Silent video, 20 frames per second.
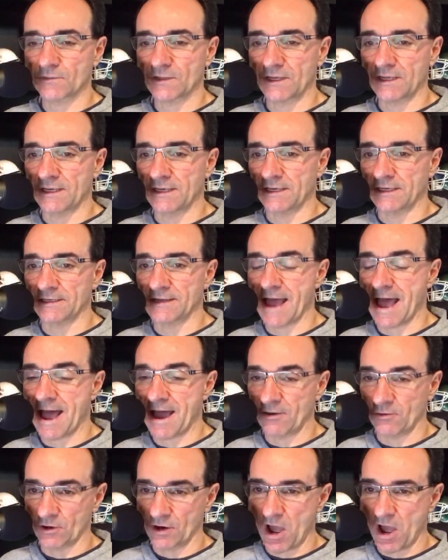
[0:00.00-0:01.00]
in
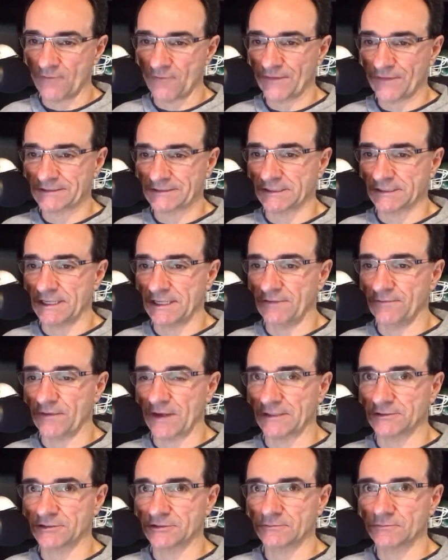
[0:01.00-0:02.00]
our offense and
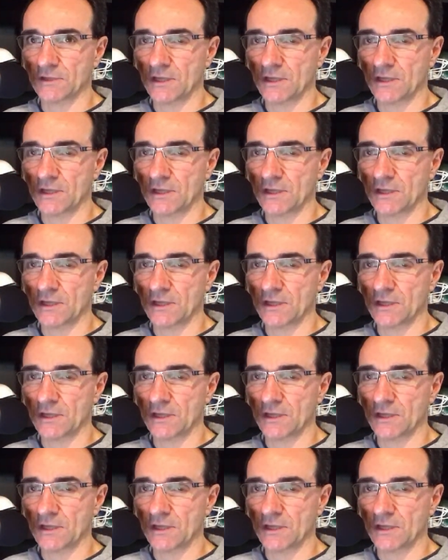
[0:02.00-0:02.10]
defense?